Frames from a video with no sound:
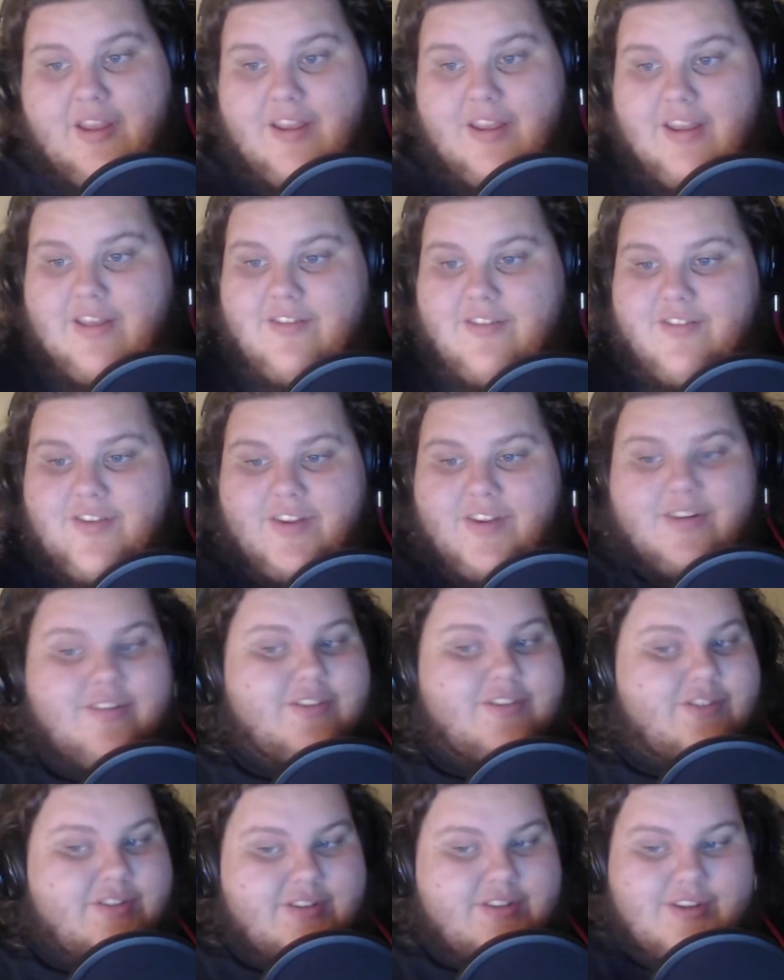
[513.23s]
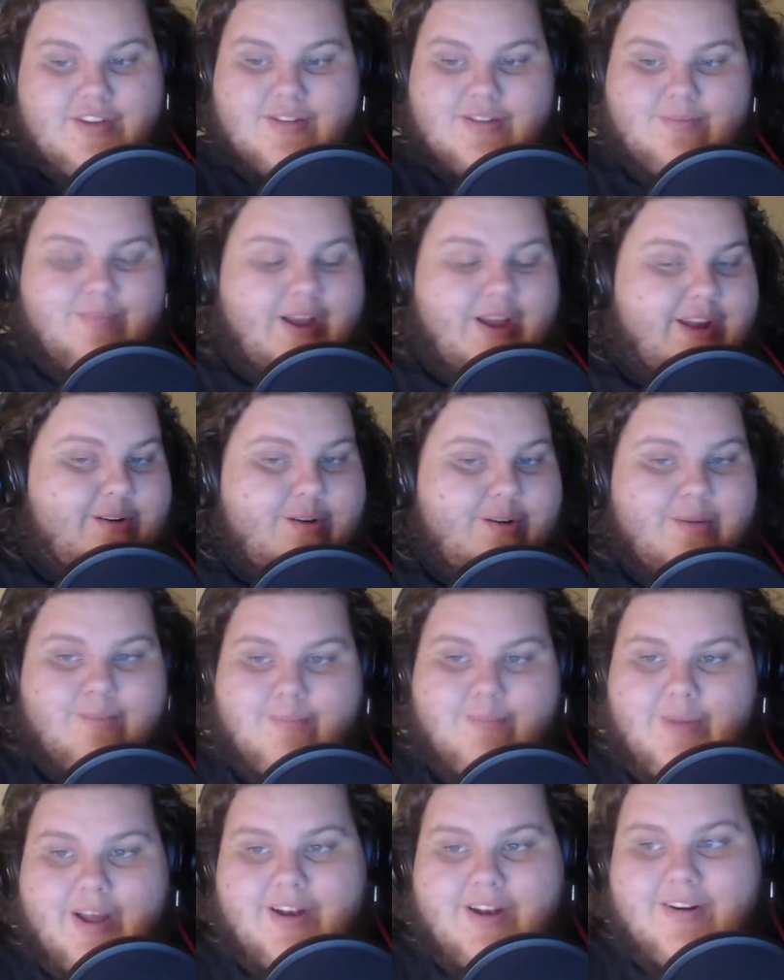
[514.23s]
And the series just gets better
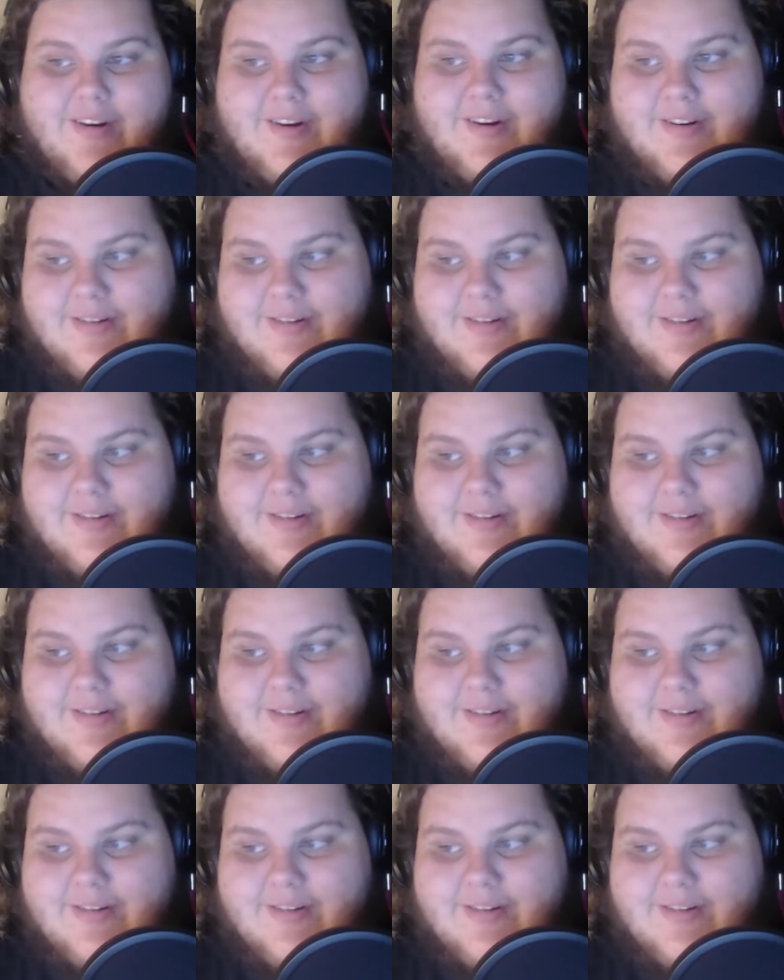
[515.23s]
and better.